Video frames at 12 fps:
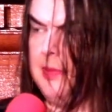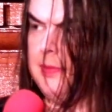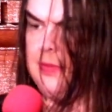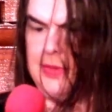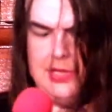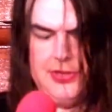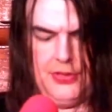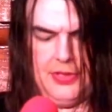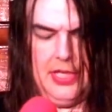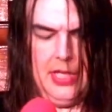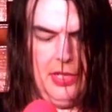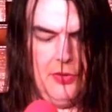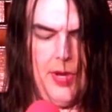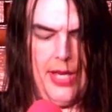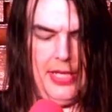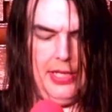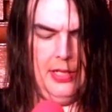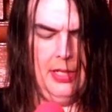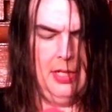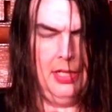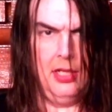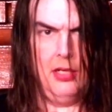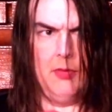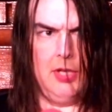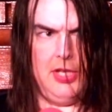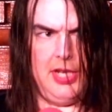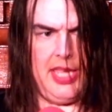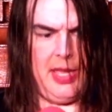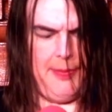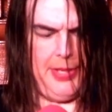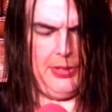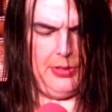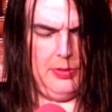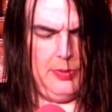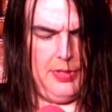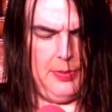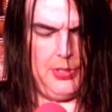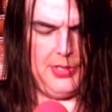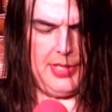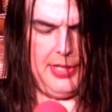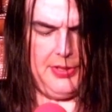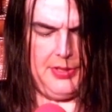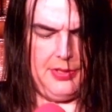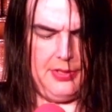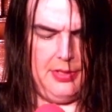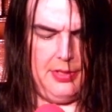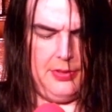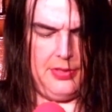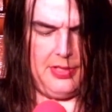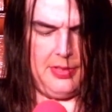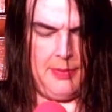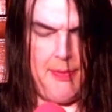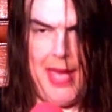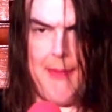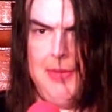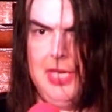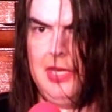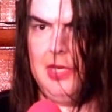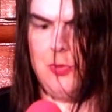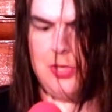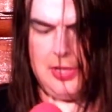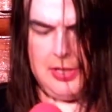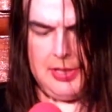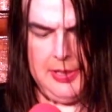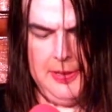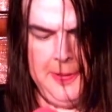is getting ready while on a campout with the Boy Scouts to do some map making work